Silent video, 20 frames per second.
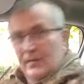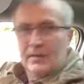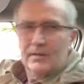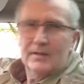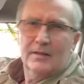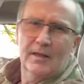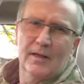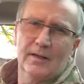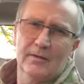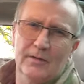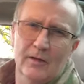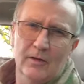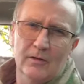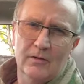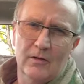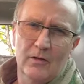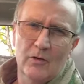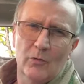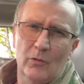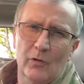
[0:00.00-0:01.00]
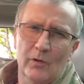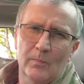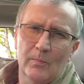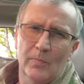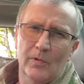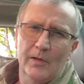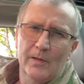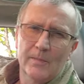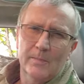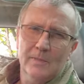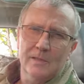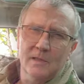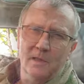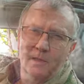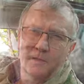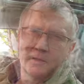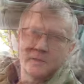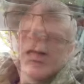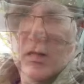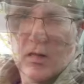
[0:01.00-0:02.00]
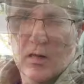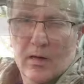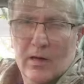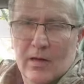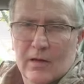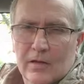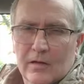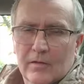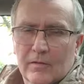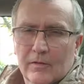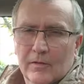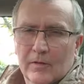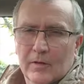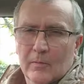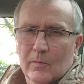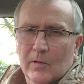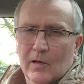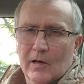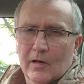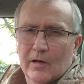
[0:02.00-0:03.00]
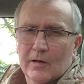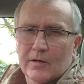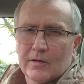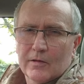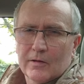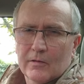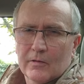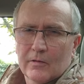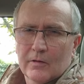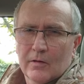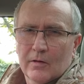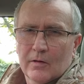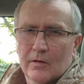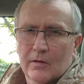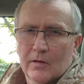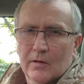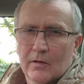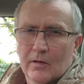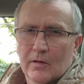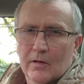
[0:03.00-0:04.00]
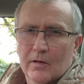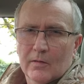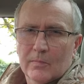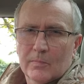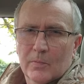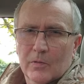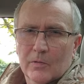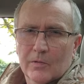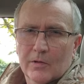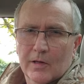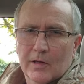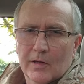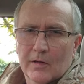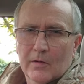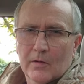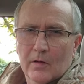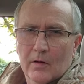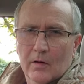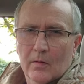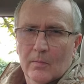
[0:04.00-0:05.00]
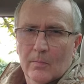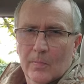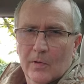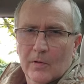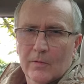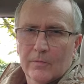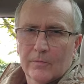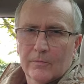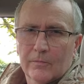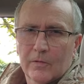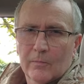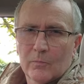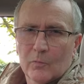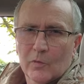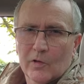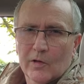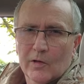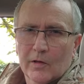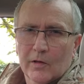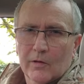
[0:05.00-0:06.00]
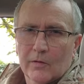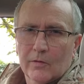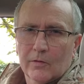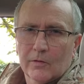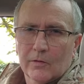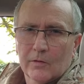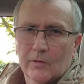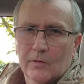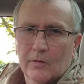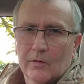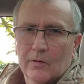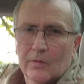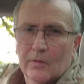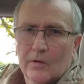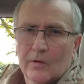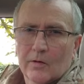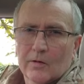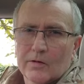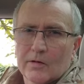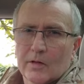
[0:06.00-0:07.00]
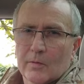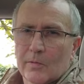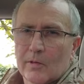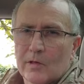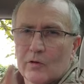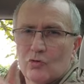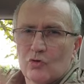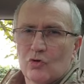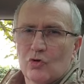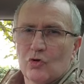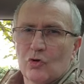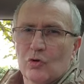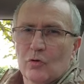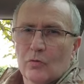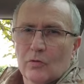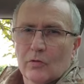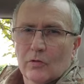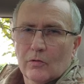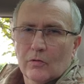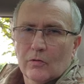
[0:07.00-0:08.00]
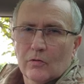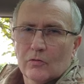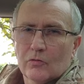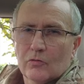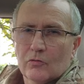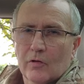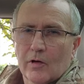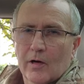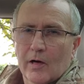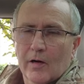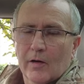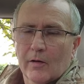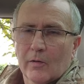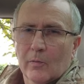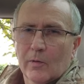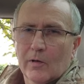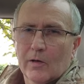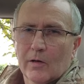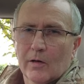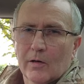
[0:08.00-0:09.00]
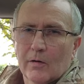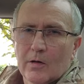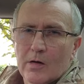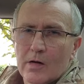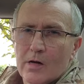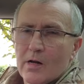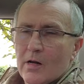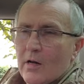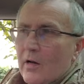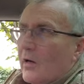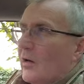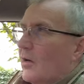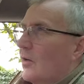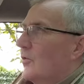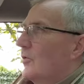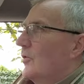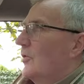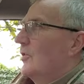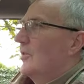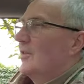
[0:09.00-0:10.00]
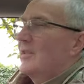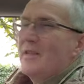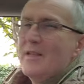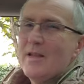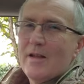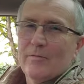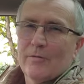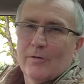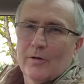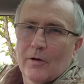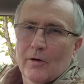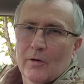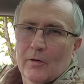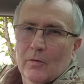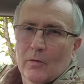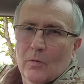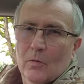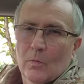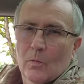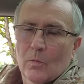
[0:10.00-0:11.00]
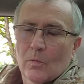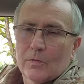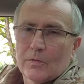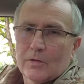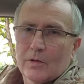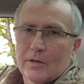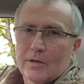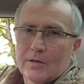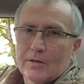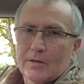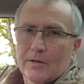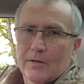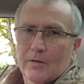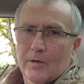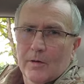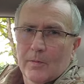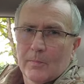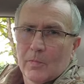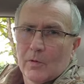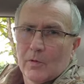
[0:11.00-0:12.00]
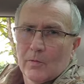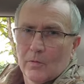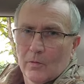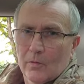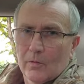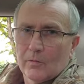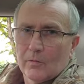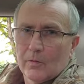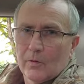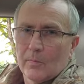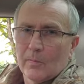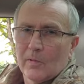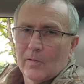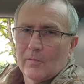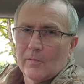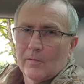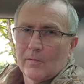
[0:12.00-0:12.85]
Saves those annoying bleeps later. And the other thing we're going to do is put down both front windows, so we can shoot straight out of the window, because you just never know what's going to turn up on Camilla